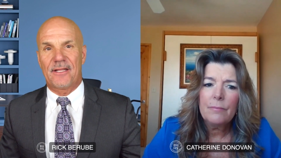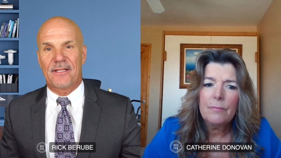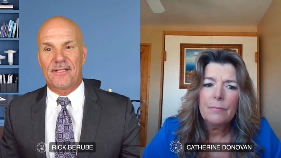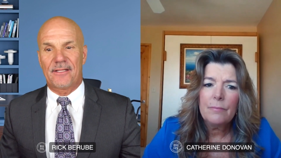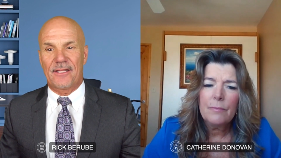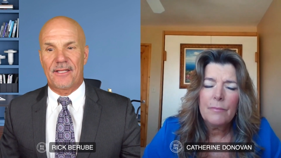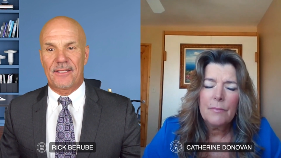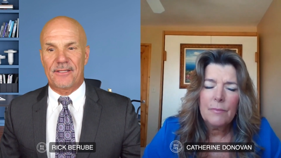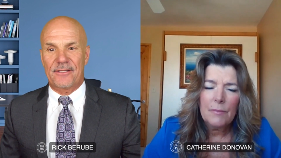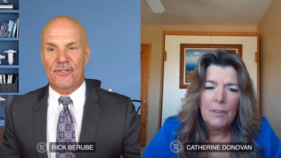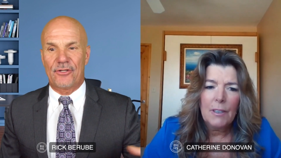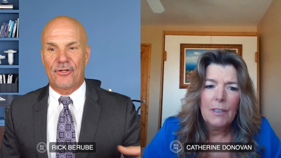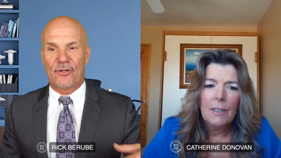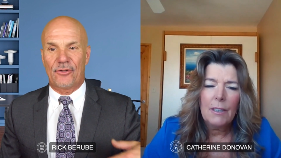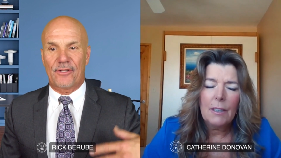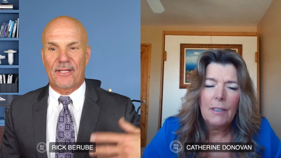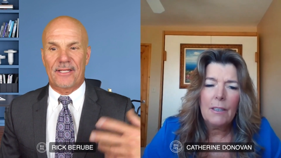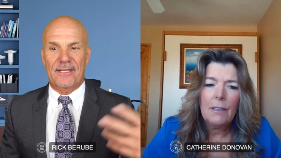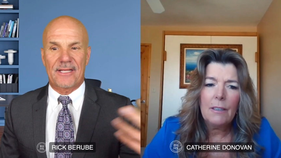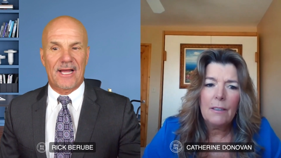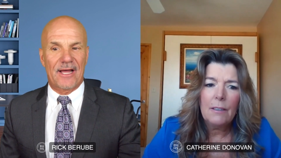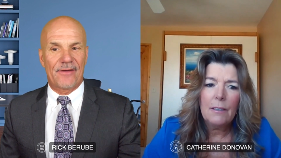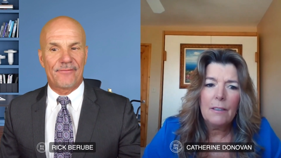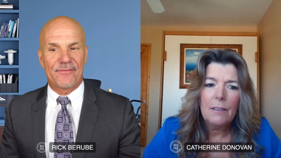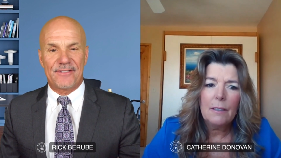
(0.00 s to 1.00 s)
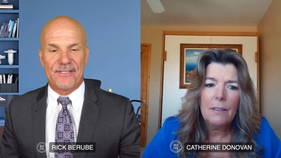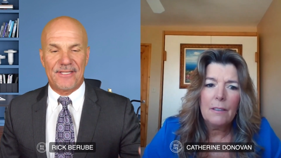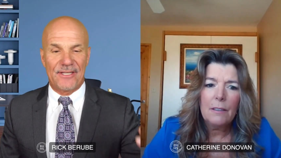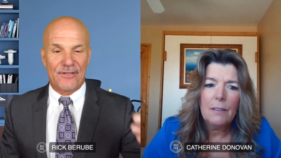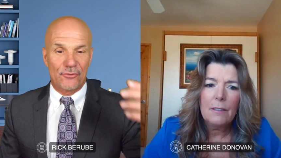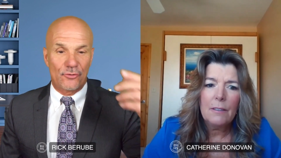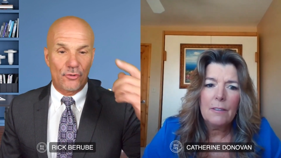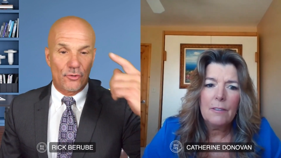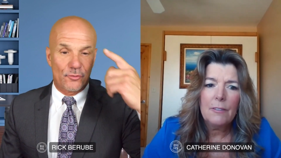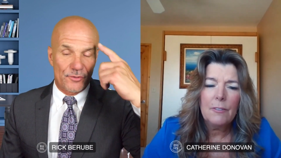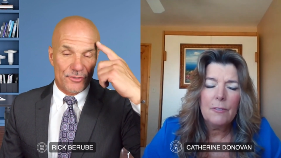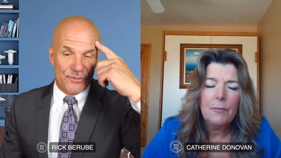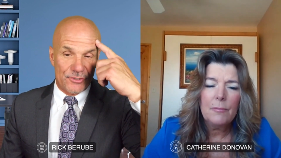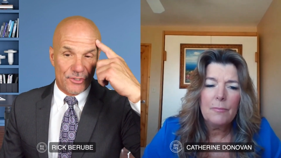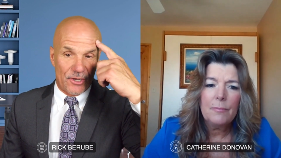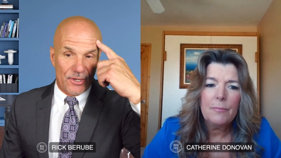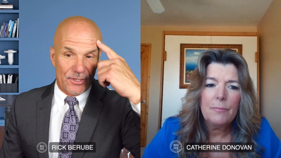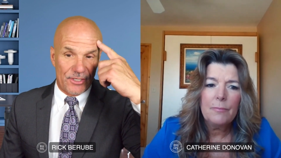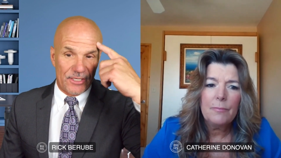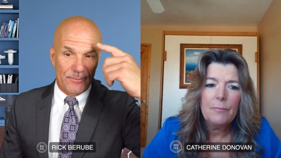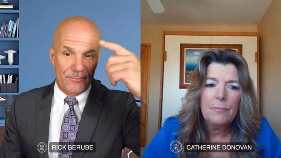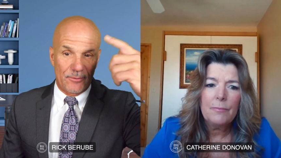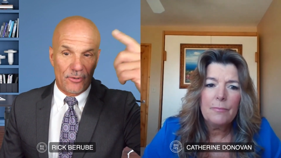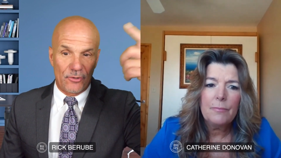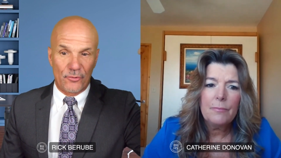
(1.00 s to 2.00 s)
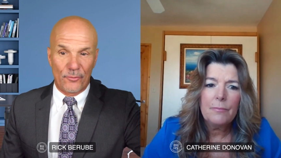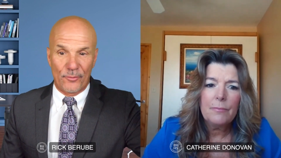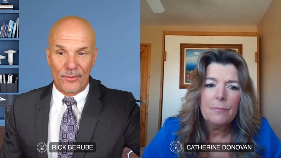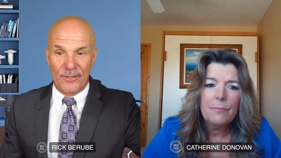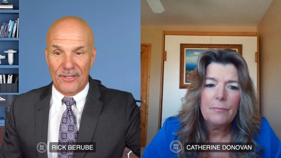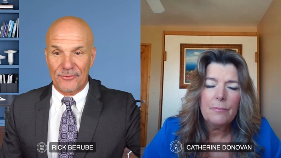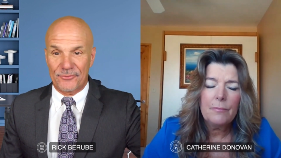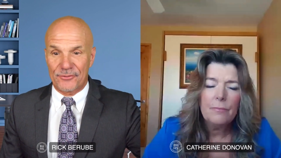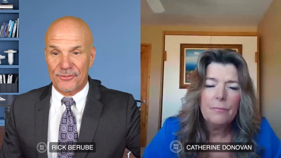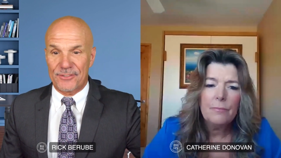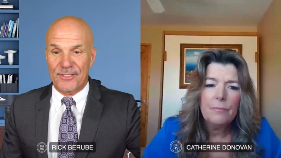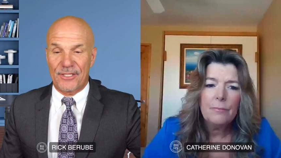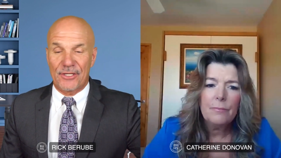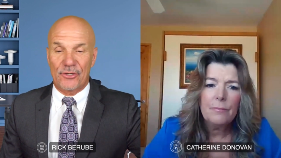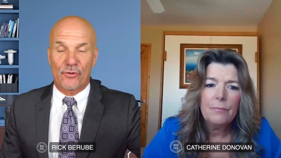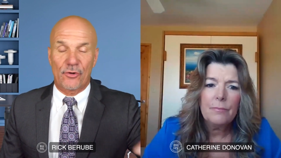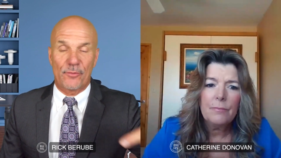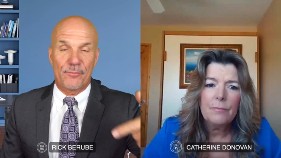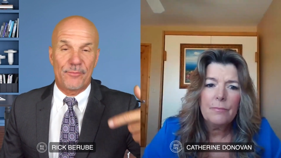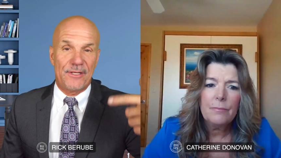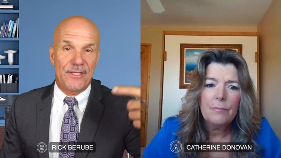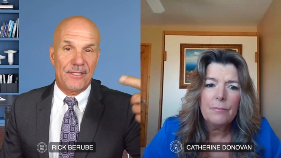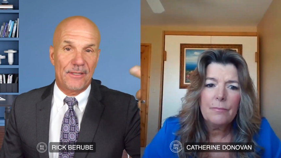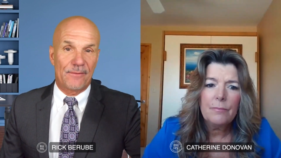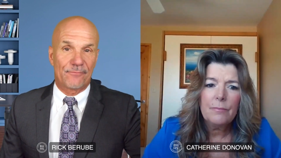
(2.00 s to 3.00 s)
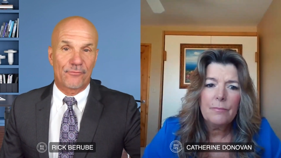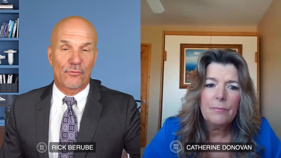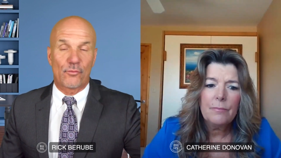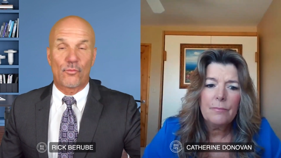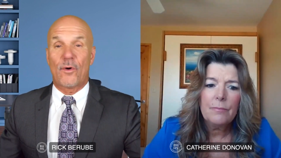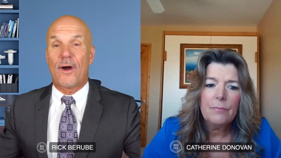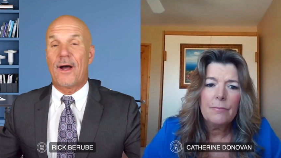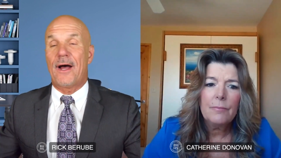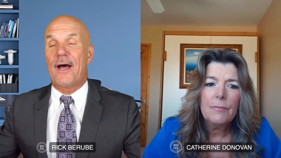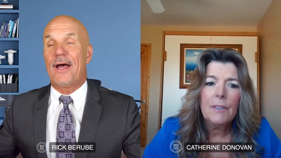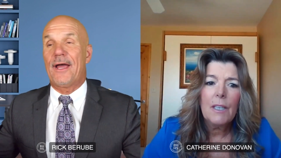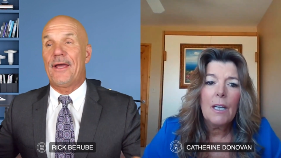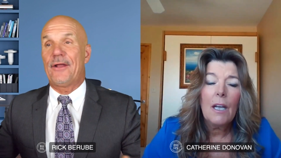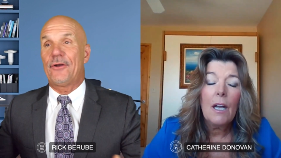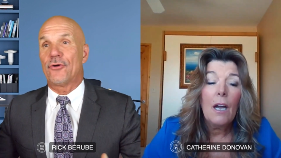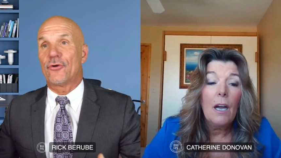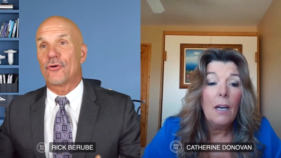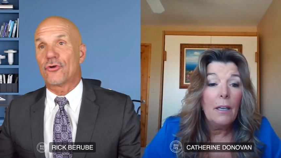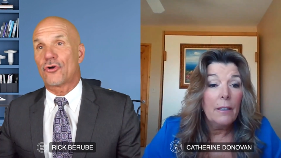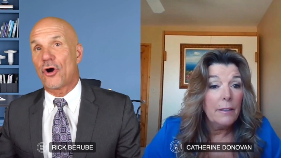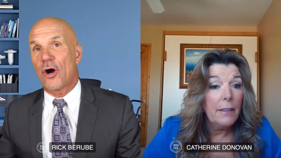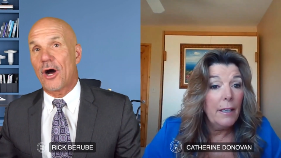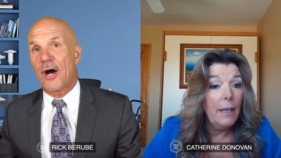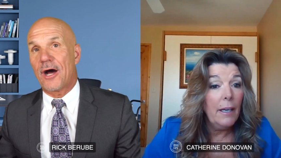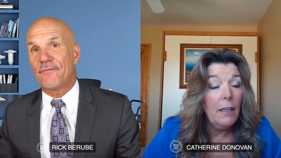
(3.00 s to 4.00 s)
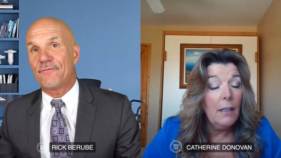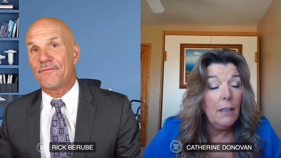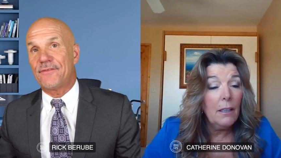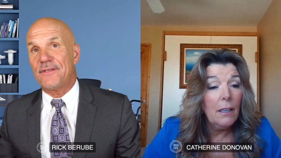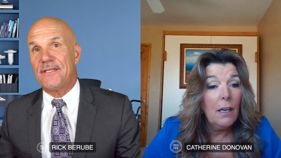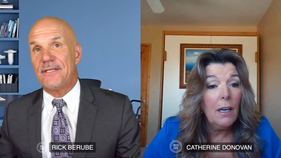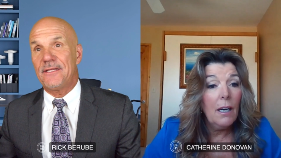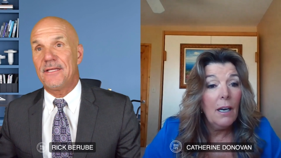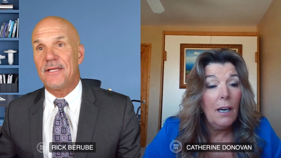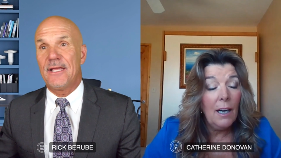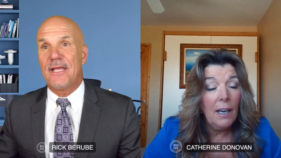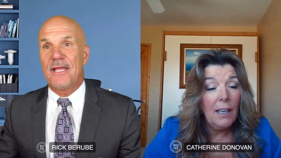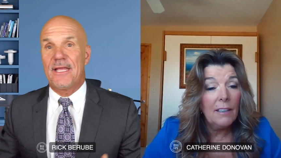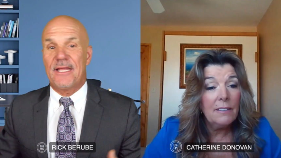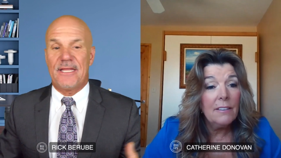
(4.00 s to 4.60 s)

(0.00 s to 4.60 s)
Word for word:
Speaker 1: Like, you know, like yeah. Avi Gore is talking about going out to dinner and meeting them for wine or coffee.